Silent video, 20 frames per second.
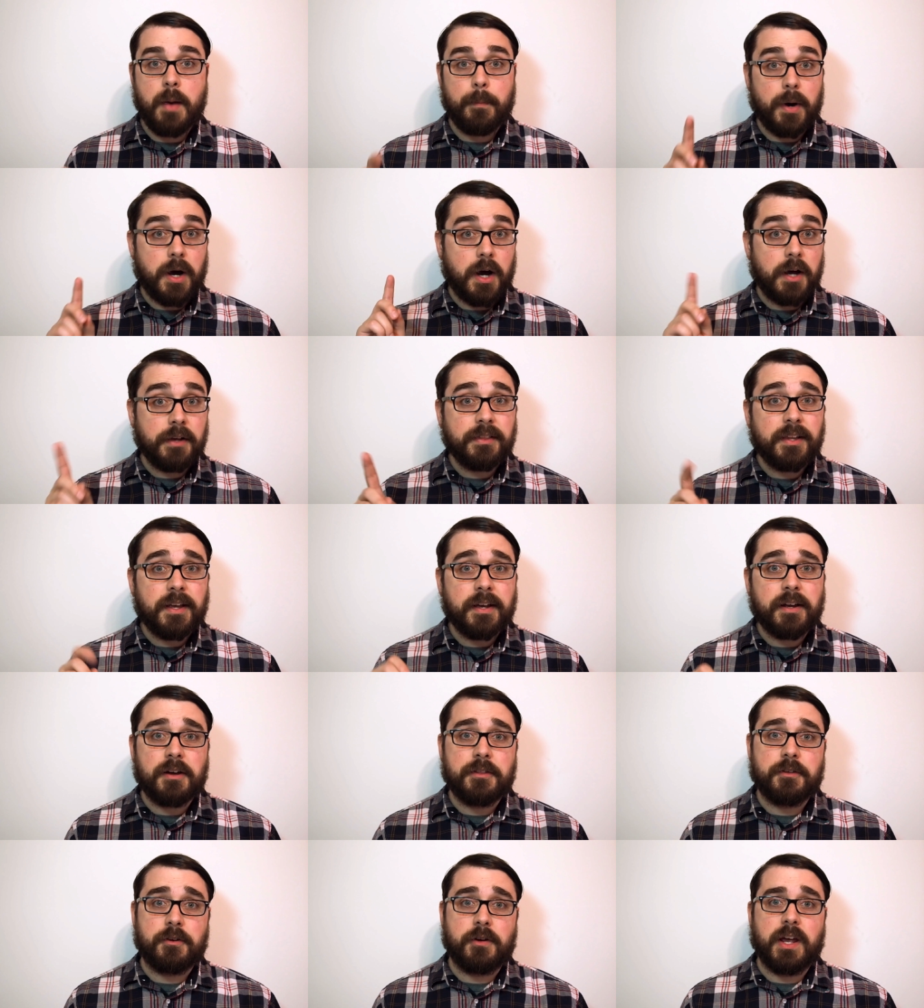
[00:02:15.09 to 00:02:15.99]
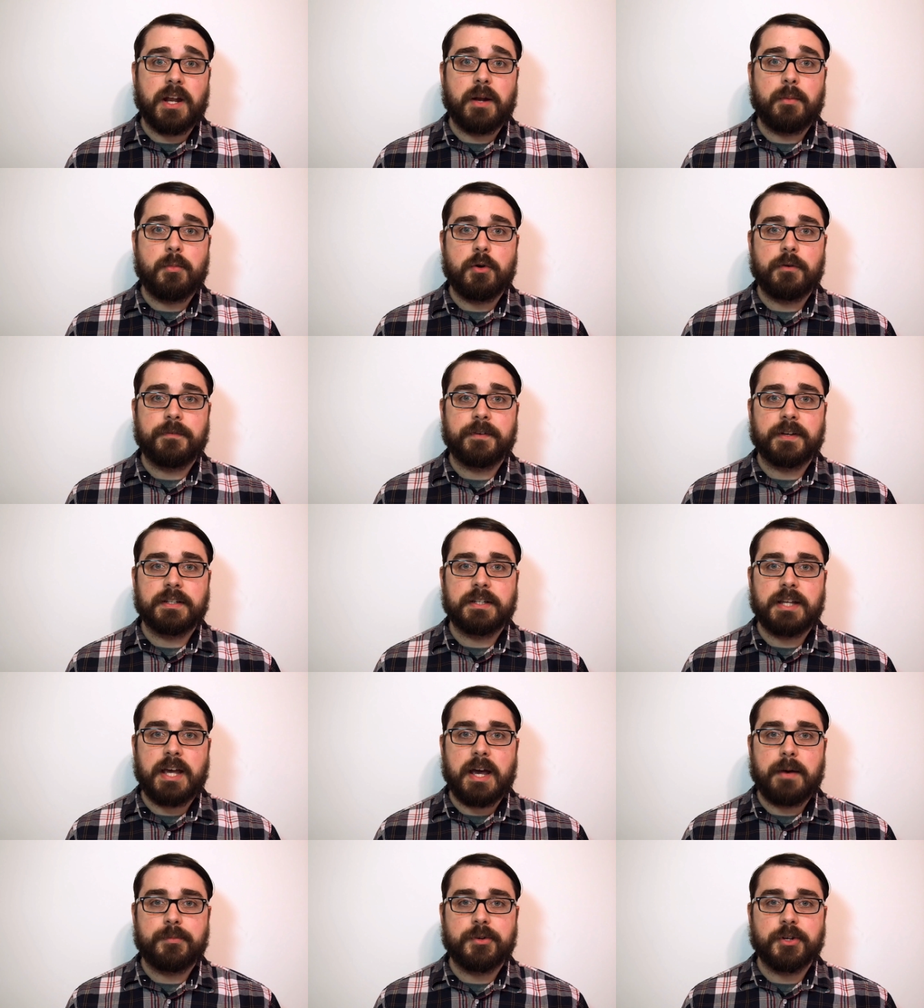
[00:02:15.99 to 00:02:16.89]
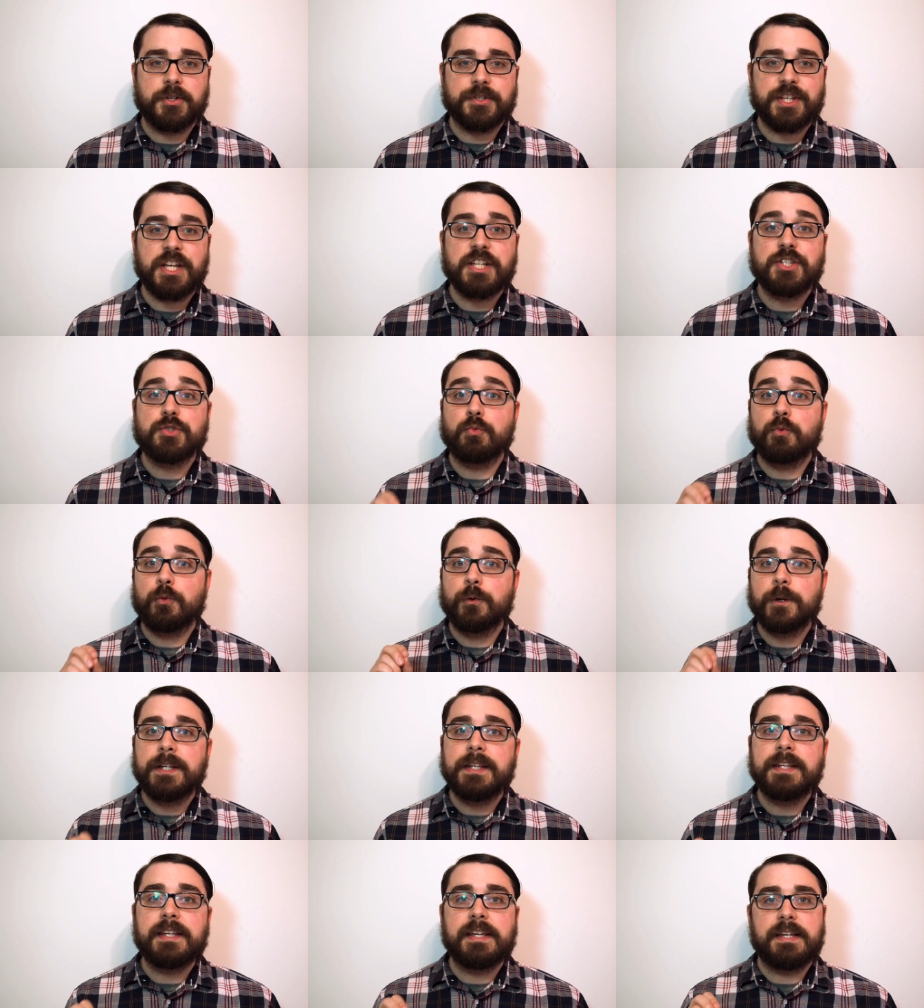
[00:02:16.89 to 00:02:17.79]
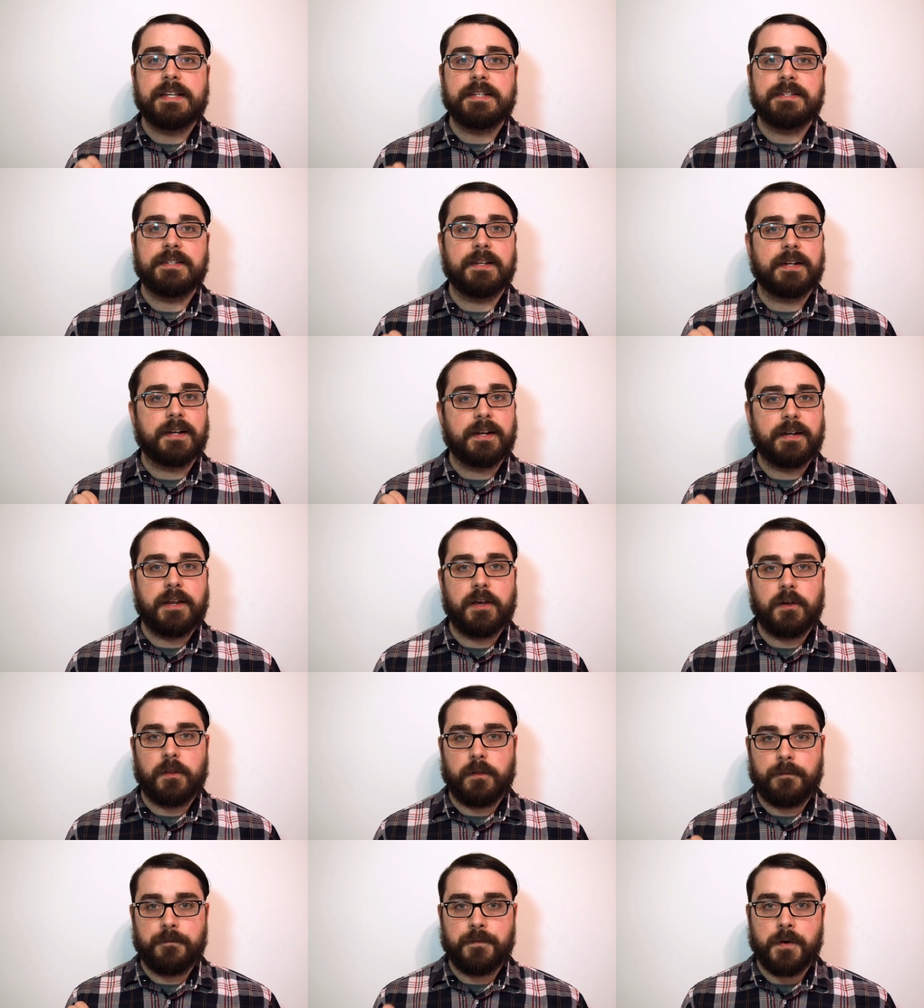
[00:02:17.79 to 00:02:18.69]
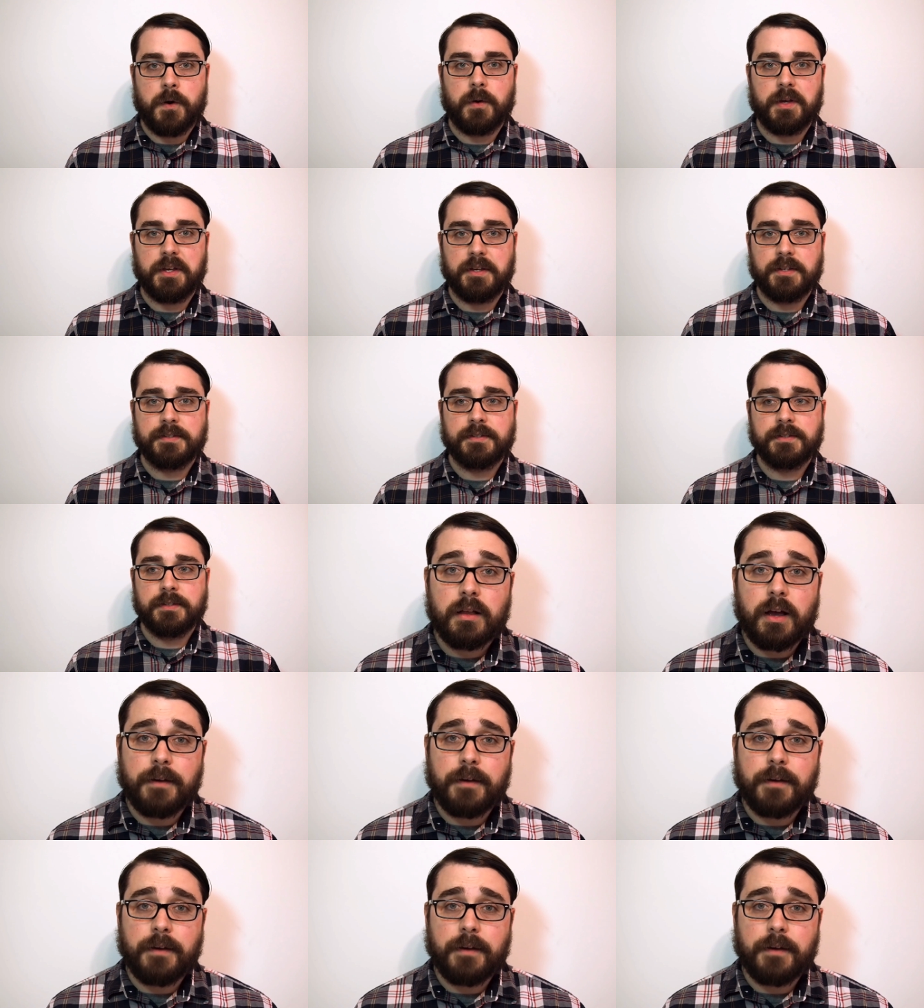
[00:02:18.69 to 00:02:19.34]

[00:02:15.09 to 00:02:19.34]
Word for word: But unlike other anamorphic adapters, it's really easy to nail the focus.